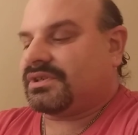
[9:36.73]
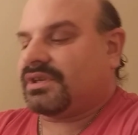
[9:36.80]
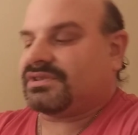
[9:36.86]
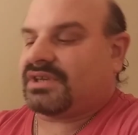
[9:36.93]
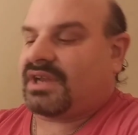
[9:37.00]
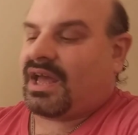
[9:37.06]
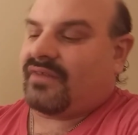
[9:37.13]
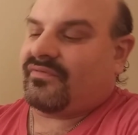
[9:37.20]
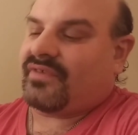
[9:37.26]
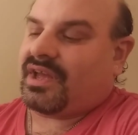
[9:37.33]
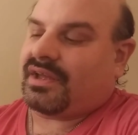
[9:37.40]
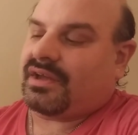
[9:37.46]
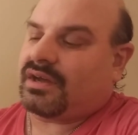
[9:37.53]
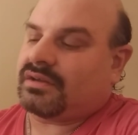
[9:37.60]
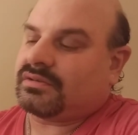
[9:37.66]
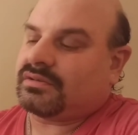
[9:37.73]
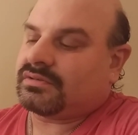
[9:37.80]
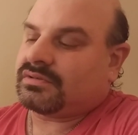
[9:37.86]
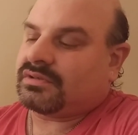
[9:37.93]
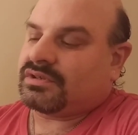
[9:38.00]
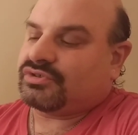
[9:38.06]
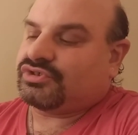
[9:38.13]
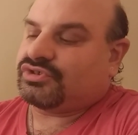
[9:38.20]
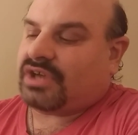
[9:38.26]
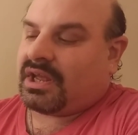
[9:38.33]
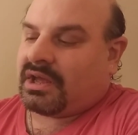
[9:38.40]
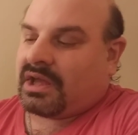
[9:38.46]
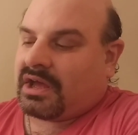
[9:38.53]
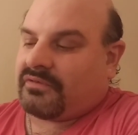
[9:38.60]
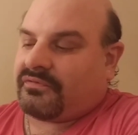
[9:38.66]
doesn't have a
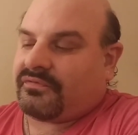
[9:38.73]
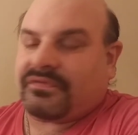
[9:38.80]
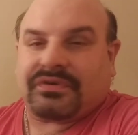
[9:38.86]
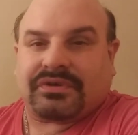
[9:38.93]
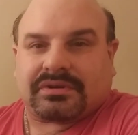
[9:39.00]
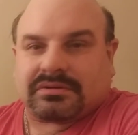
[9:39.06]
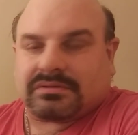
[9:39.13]
JF